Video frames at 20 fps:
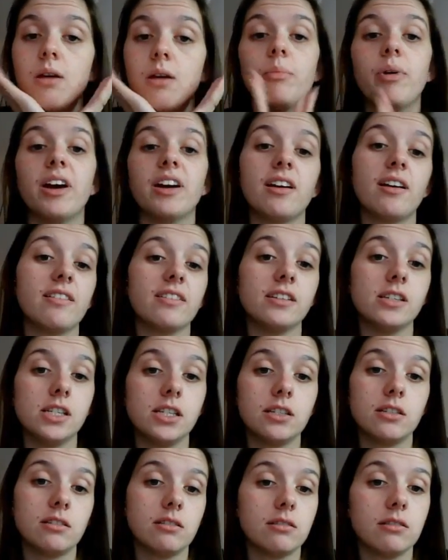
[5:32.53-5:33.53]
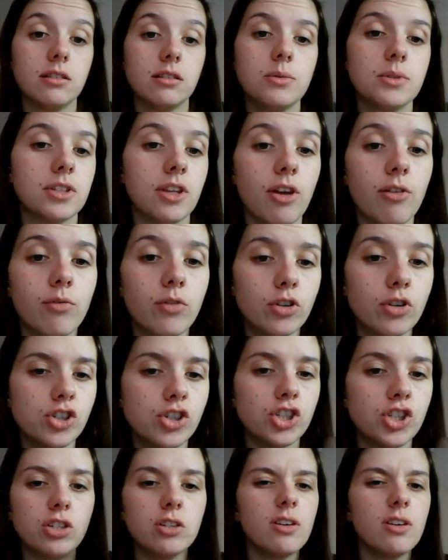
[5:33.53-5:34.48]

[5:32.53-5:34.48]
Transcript: but I gathered there was no rush.